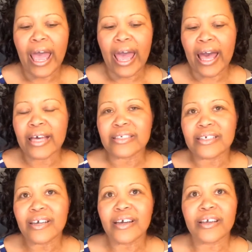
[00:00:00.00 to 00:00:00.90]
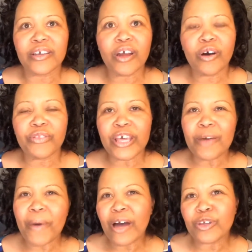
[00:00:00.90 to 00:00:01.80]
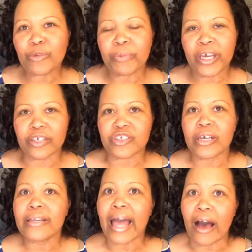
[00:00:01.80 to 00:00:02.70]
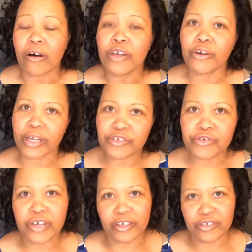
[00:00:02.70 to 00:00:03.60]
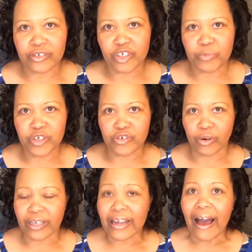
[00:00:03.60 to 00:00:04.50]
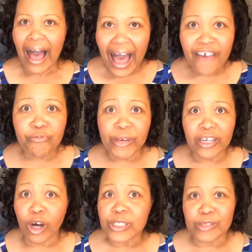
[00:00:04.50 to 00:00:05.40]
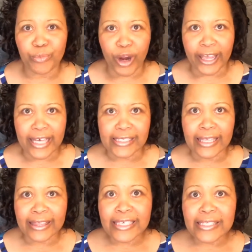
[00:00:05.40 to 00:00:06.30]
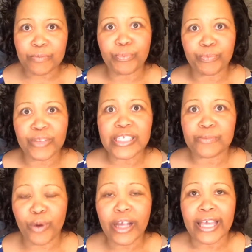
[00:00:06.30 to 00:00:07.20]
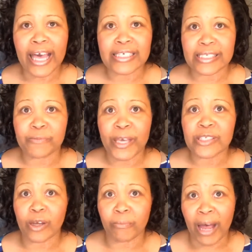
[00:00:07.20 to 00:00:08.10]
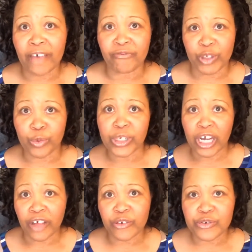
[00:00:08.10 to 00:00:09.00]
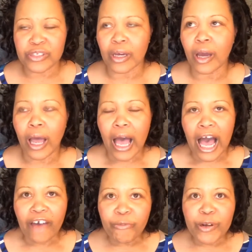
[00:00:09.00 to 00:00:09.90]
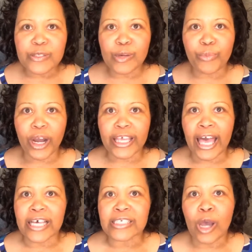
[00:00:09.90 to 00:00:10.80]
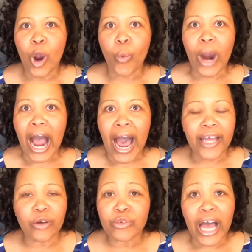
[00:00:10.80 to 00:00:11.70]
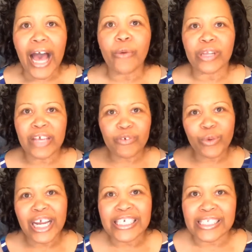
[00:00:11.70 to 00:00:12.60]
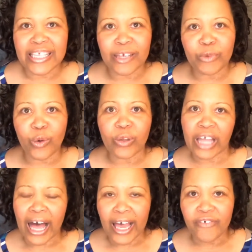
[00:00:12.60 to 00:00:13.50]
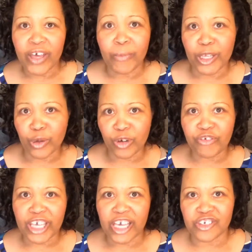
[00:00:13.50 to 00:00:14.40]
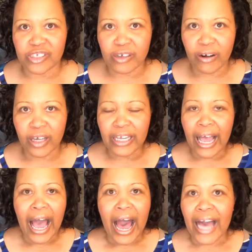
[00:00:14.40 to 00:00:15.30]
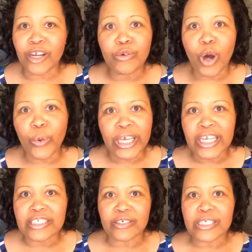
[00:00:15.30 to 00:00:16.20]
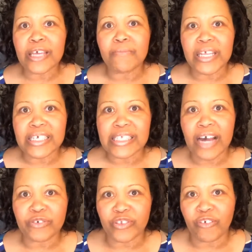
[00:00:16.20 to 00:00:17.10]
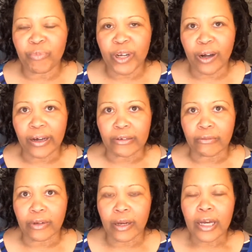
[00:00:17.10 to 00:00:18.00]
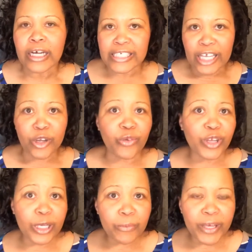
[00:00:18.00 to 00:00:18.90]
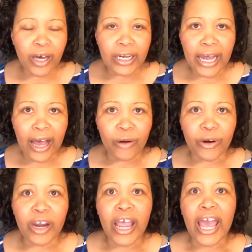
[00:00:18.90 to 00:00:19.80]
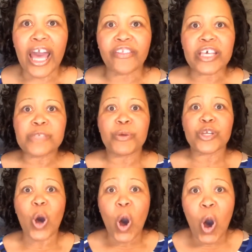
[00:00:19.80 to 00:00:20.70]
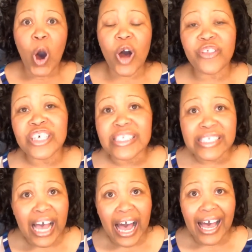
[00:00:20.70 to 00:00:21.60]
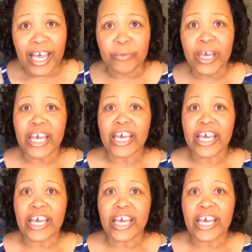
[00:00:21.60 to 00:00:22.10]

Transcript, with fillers: and you know, think about your pitch. Now, your introduction should be short. Now, I've been on some broadcasts, like this this broadcast is based on my viewing others. I've been on some broadcasts where I don't I when even when I see them go live and my notifications are on, I don't go in until 10 minutes after they've been on. Cuz I know they're going to be on an hour and they spend all this time